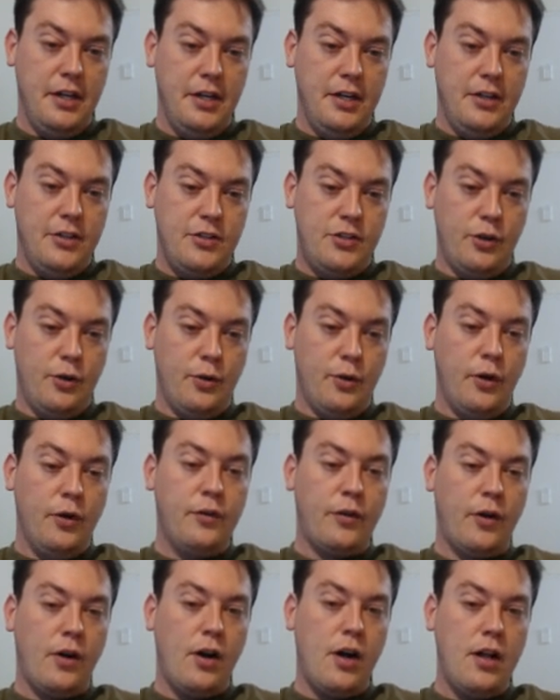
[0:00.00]
So
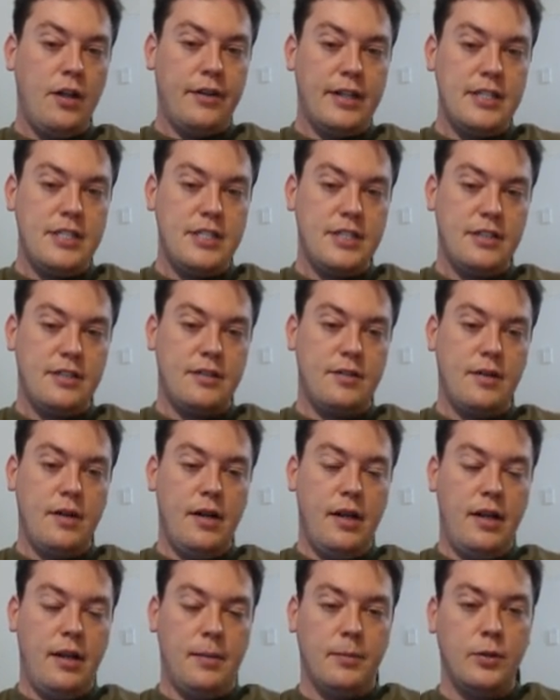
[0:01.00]
overall, this
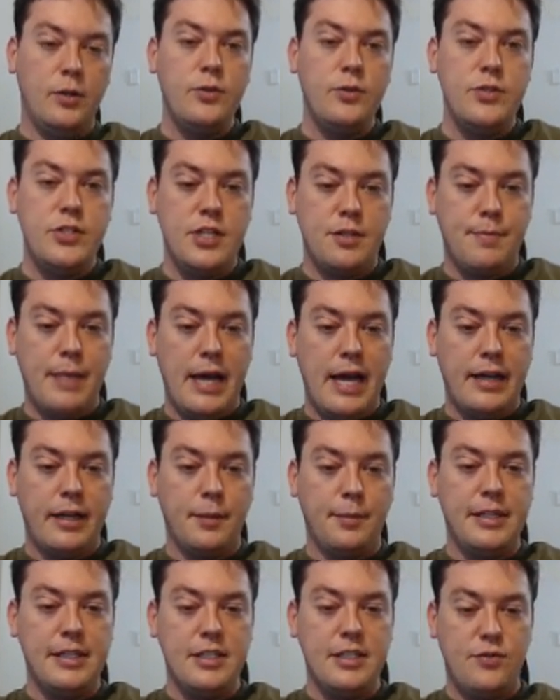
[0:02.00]
loses back
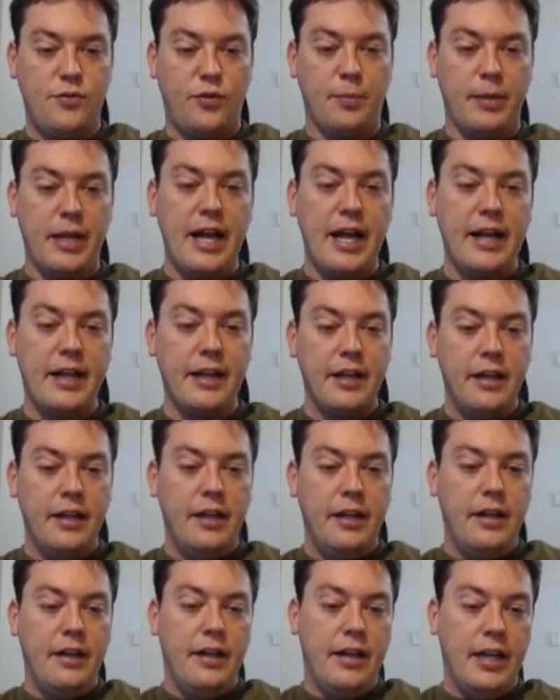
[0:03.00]
a piece for black.
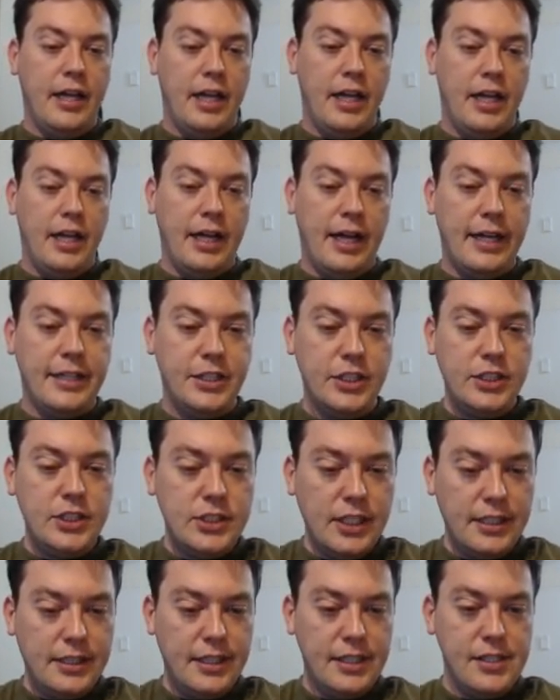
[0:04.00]
I
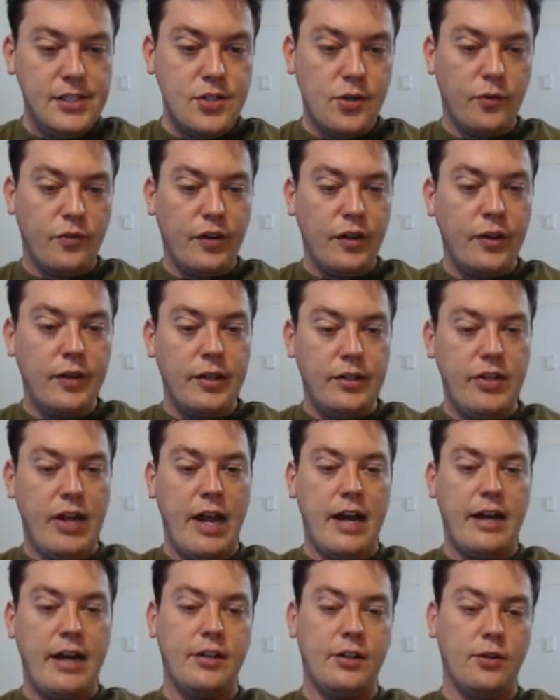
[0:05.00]
just think these are very
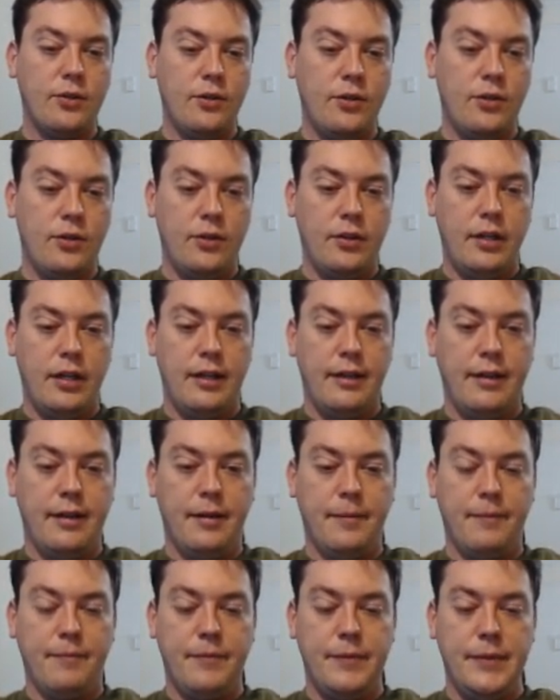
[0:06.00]

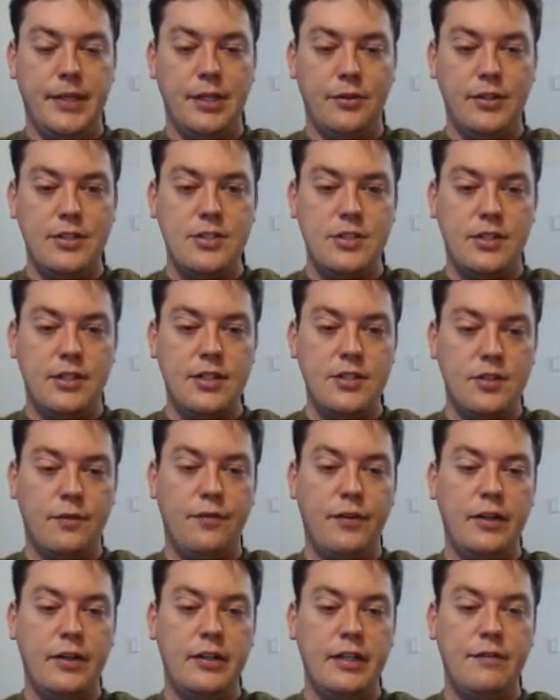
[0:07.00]
tactical. These are
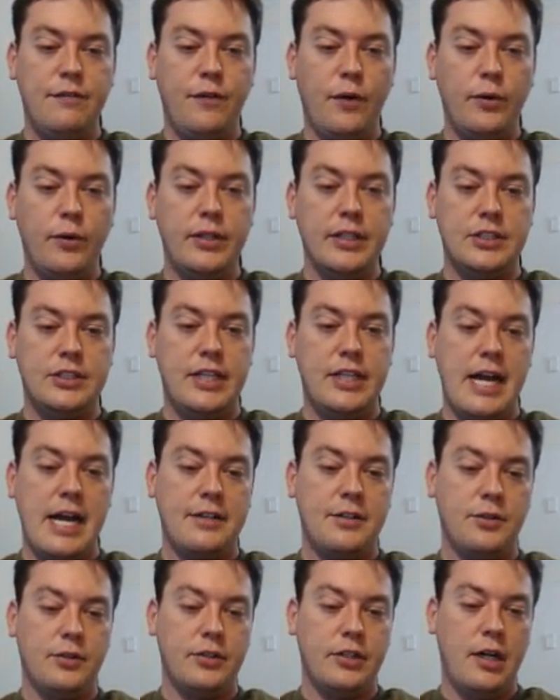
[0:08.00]
very focused
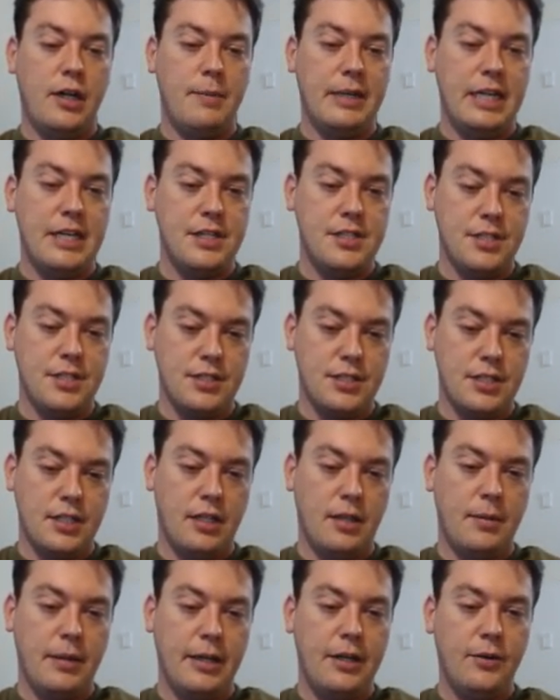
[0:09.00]
tactical combinations.
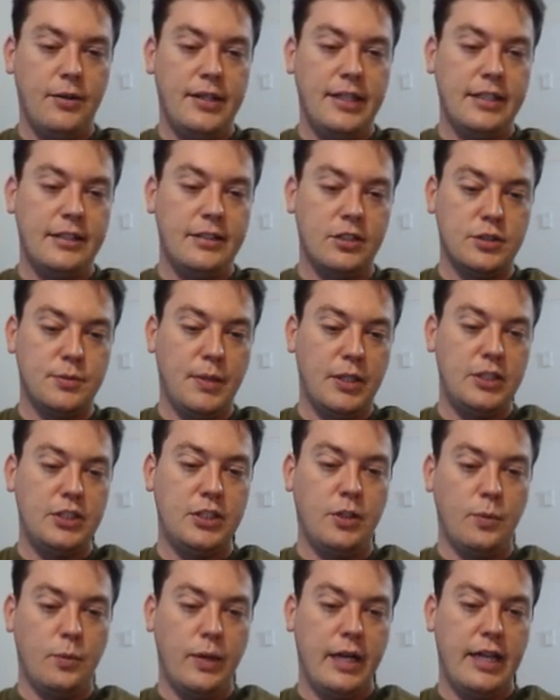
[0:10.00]
I don't think there's
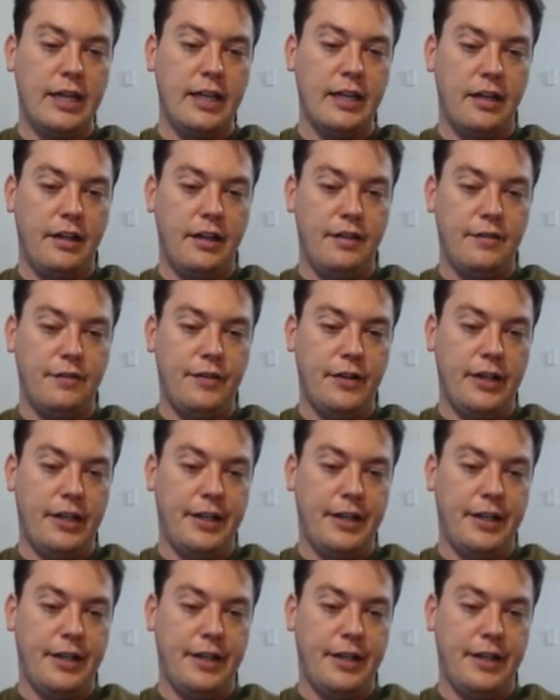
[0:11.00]
much in the way of.